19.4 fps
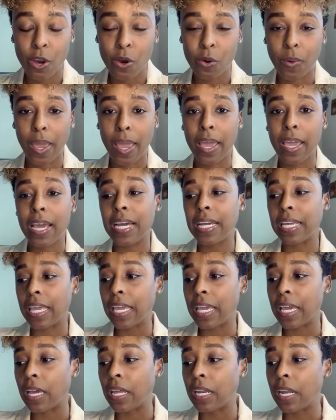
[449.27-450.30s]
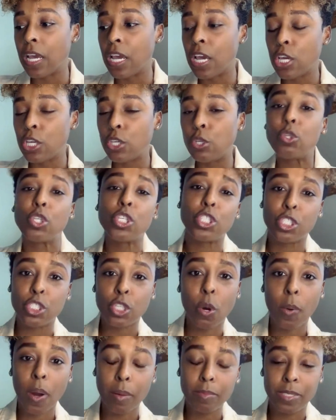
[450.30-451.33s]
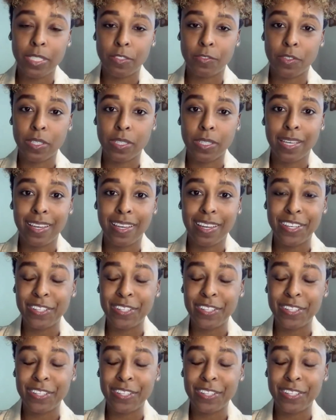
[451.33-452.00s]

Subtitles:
Okay. Again, you just show up differently.